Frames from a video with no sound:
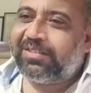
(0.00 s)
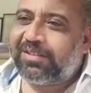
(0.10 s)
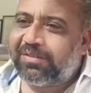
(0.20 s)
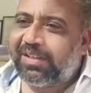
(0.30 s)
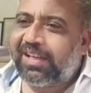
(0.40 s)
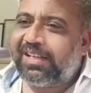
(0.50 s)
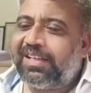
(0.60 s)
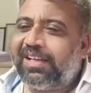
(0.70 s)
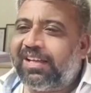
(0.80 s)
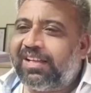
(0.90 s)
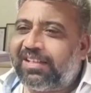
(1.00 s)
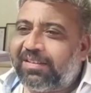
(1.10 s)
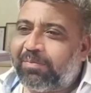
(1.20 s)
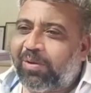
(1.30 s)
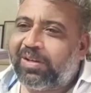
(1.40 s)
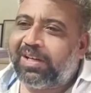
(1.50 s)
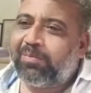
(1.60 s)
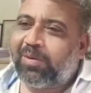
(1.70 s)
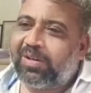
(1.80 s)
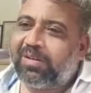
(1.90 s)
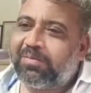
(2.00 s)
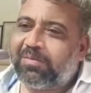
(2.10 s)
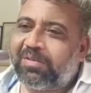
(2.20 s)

So we are here, born and brought up.